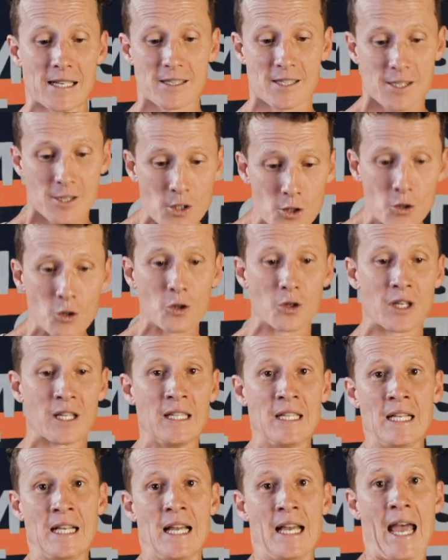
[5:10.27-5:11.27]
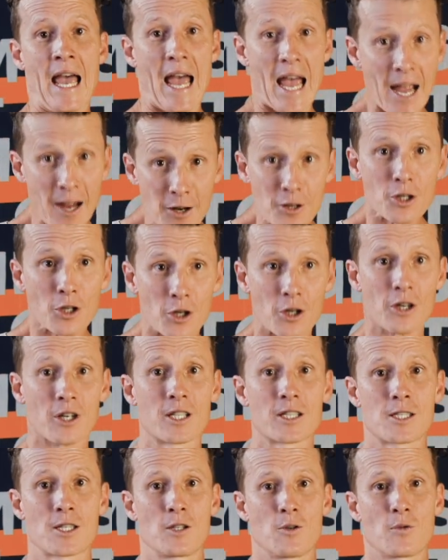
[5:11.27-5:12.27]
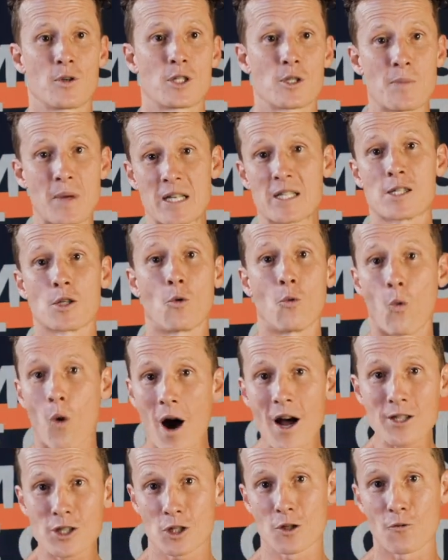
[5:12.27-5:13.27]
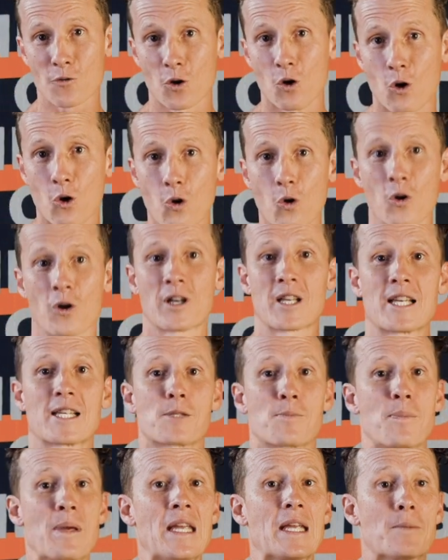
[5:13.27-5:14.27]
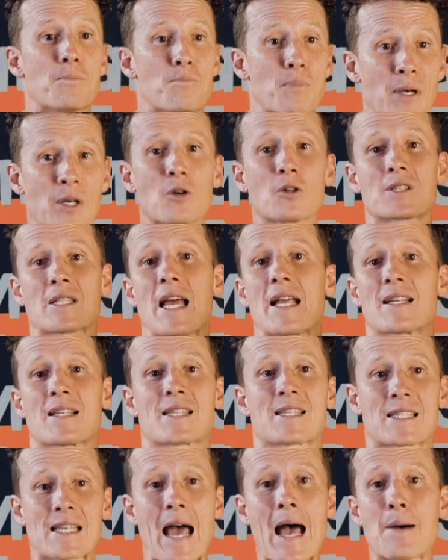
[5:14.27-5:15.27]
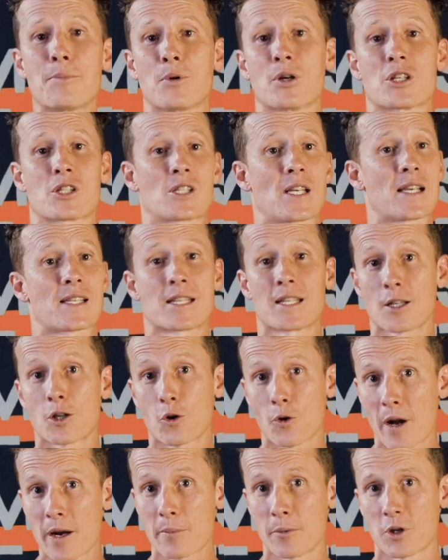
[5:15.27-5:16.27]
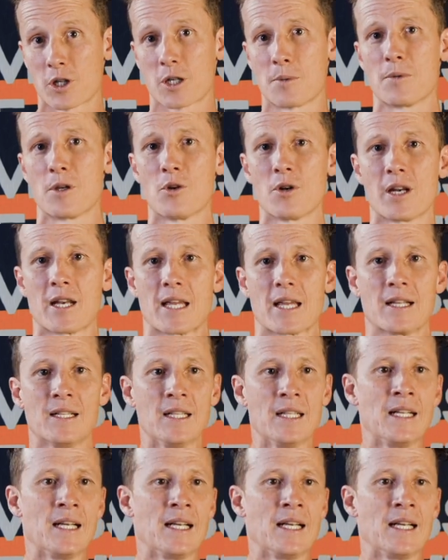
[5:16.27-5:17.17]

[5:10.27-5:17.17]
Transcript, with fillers: And soon, Herrnhut, which means the watch of the Lord, is being built and established as an incredible community.